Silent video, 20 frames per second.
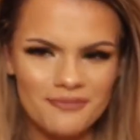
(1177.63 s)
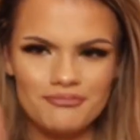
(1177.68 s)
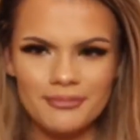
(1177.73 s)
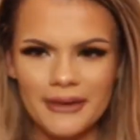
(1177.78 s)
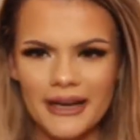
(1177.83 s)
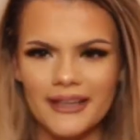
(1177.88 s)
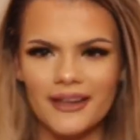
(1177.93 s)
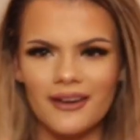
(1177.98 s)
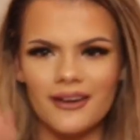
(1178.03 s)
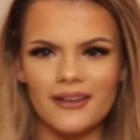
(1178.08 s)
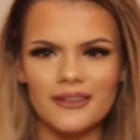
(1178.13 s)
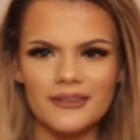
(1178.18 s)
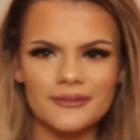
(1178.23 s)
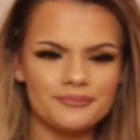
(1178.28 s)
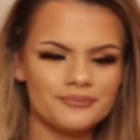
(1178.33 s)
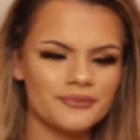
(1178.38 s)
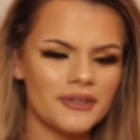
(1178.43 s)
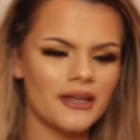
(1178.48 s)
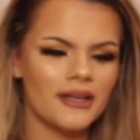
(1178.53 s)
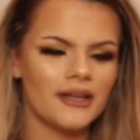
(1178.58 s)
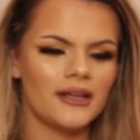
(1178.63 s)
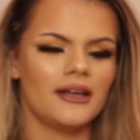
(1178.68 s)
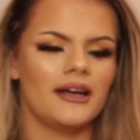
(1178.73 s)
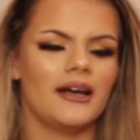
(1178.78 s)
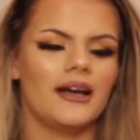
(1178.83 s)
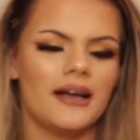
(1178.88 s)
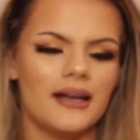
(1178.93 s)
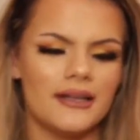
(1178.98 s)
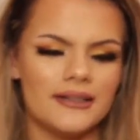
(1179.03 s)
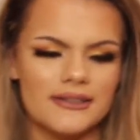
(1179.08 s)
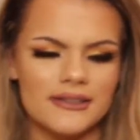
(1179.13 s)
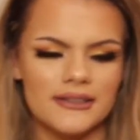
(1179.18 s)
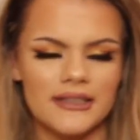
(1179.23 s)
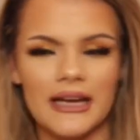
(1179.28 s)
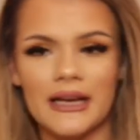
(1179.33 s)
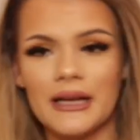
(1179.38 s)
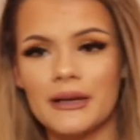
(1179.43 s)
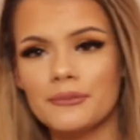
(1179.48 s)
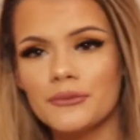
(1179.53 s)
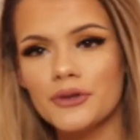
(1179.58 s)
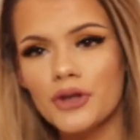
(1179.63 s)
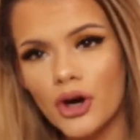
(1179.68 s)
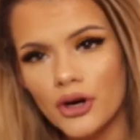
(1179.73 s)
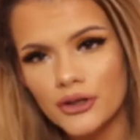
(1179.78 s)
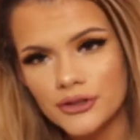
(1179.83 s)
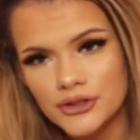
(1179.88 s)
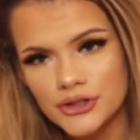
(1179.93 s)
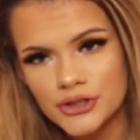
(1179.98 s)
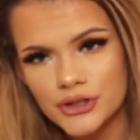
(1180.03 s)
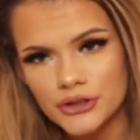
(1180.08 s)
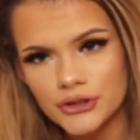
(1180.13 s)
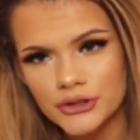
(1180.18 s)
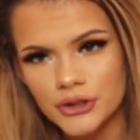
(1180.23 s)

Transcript: Bye y'all. And I am not